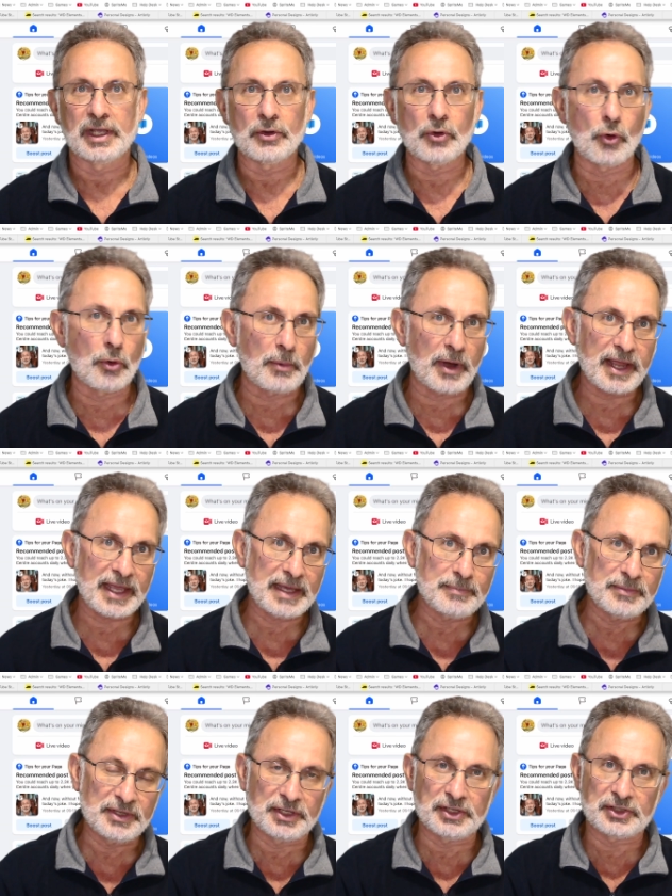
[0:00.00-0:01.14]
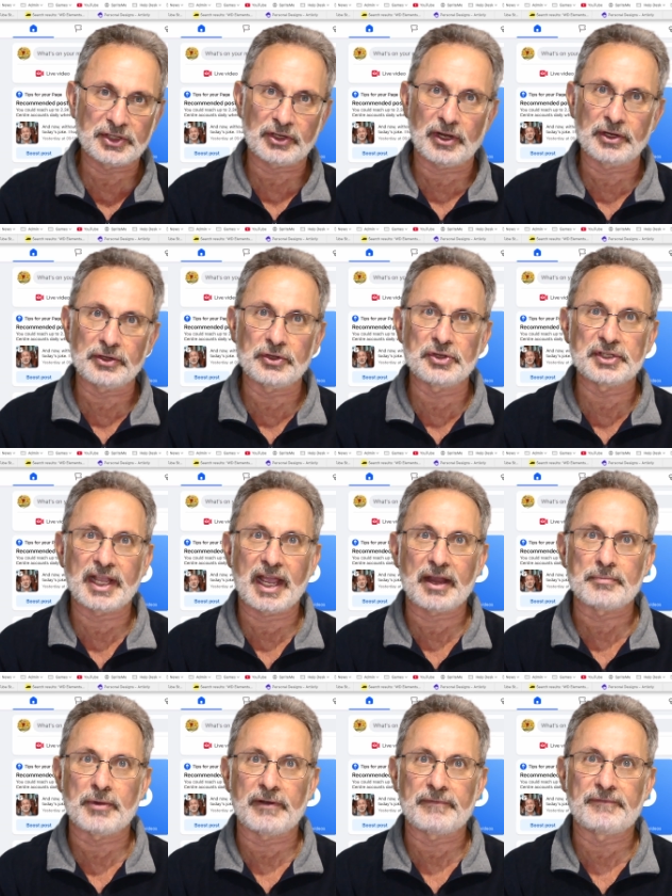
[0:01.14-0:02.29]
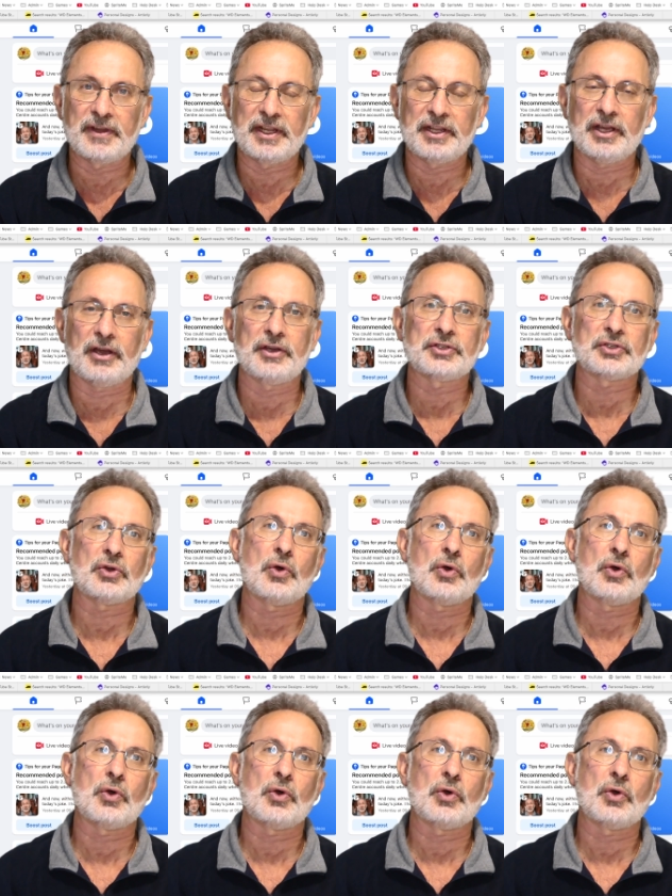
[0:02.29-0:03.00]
All my images that I use now in my videos are